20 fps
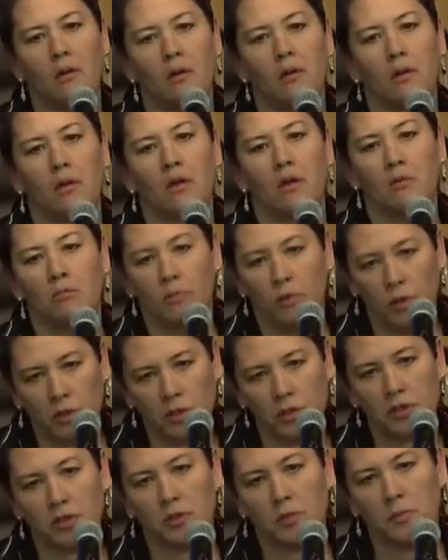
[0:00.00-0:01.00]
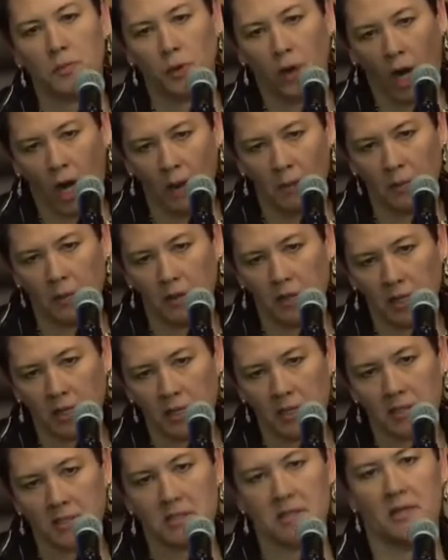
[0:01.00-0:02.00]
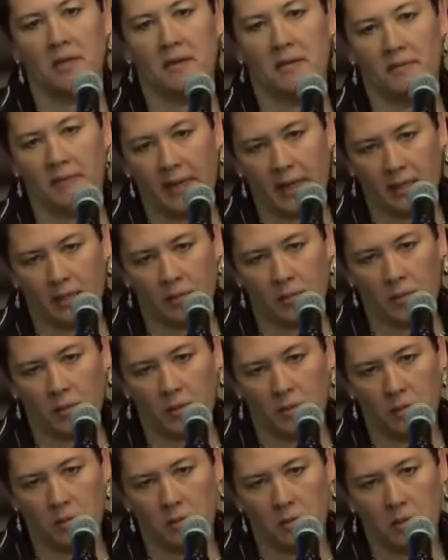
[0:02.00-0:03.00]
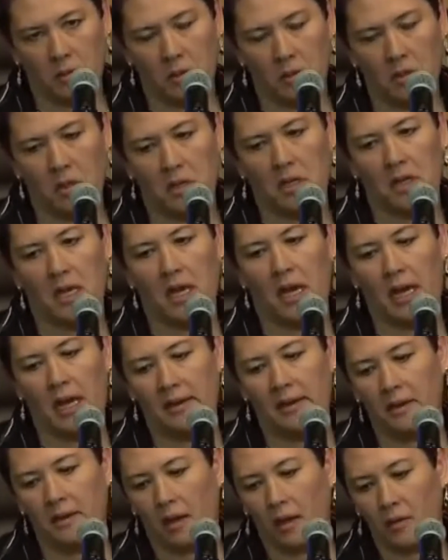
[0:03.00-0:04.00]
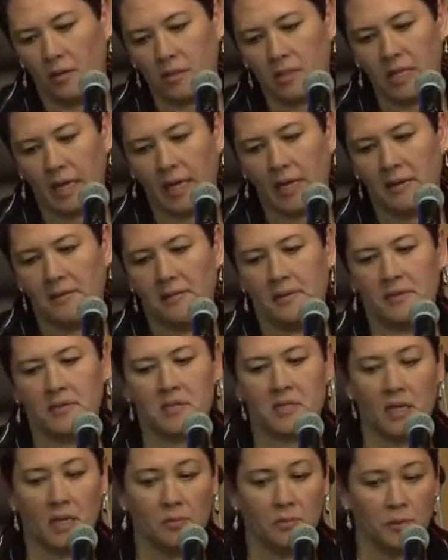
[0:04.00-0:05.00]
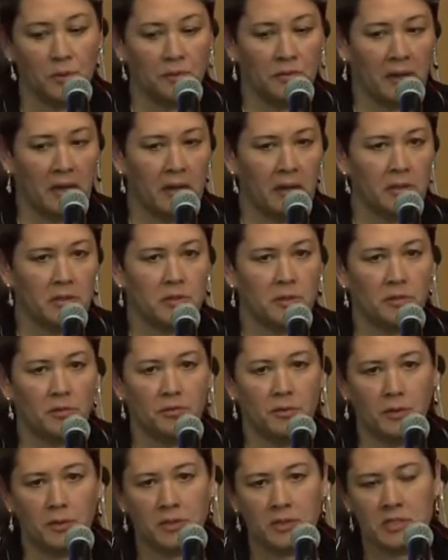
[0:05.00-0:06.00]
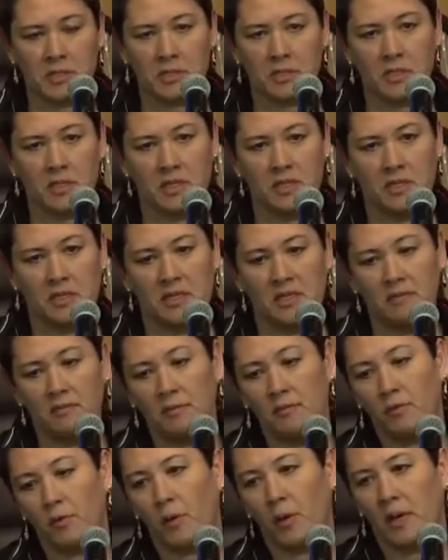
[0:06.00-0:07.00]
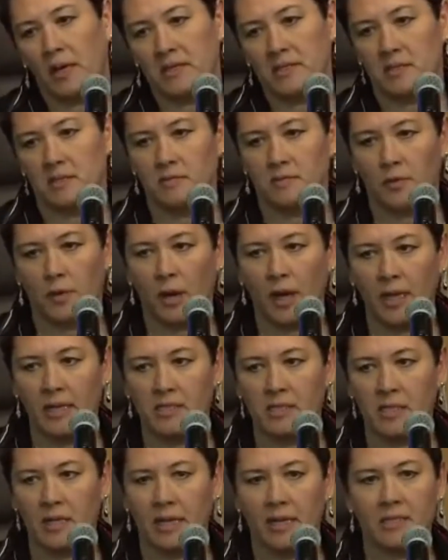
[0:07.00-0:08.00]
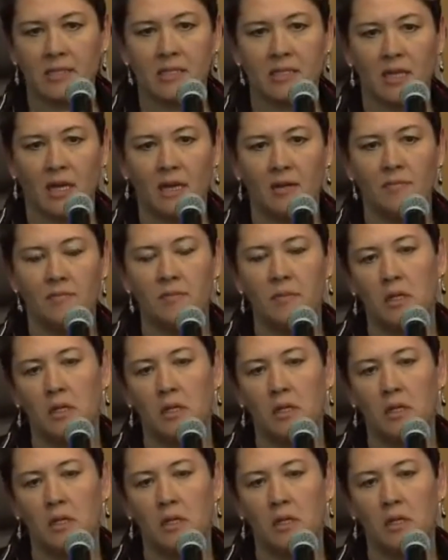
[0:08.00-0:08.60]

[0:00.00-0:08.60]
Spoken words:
commercial properties available. And I will tell you, there's some providers who are focused, even Verizon. Verizon has some